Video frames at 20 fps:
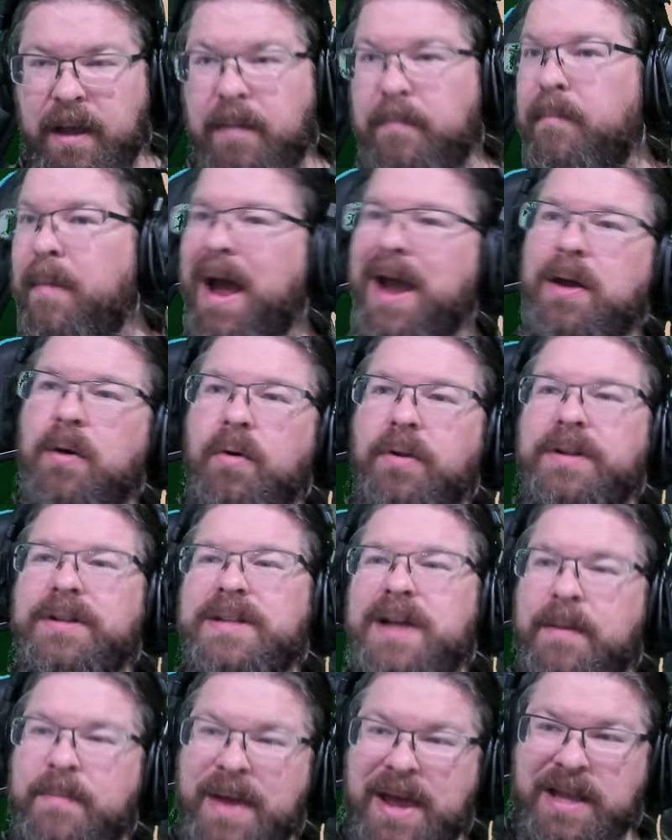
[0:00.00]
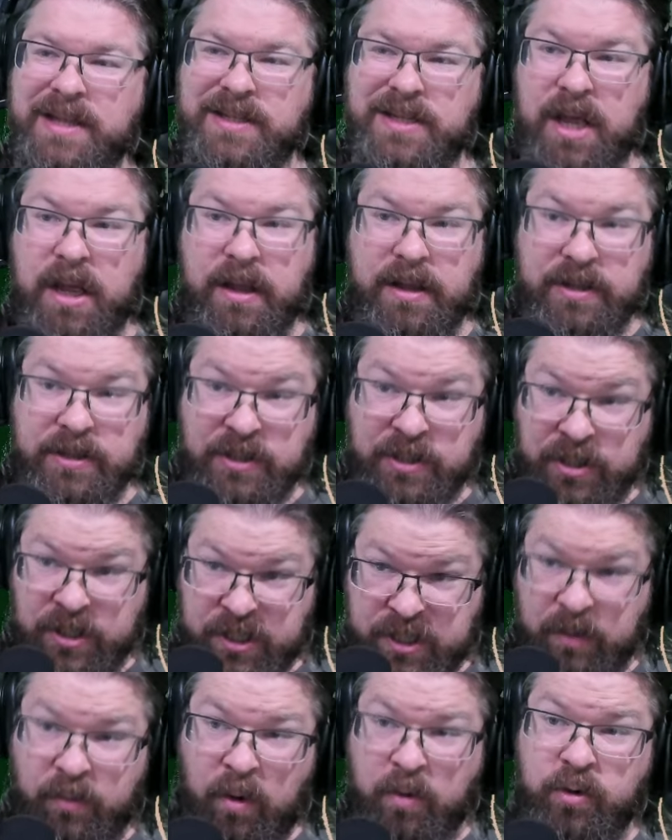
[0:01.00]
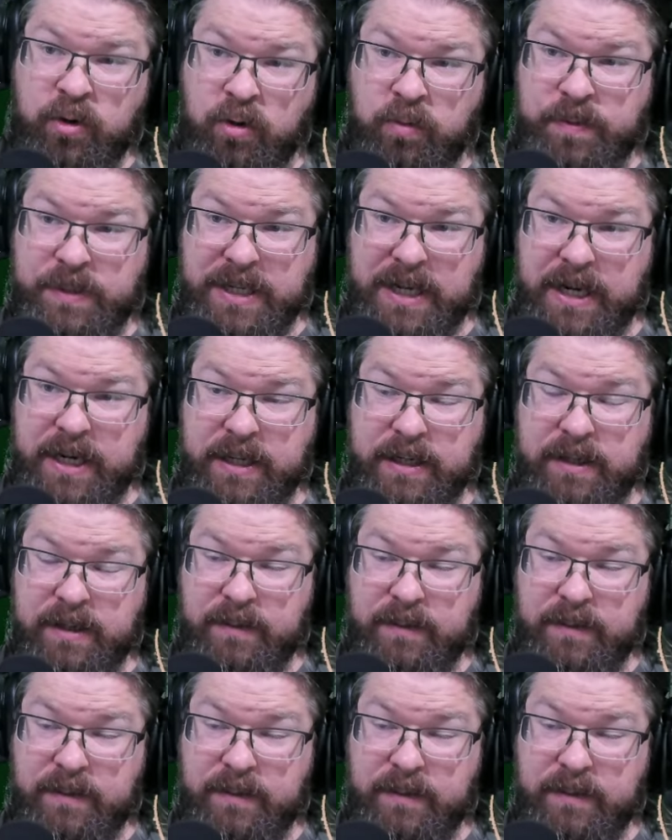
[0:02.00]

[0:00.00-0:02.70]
My Golden Time has 0 dupes in it.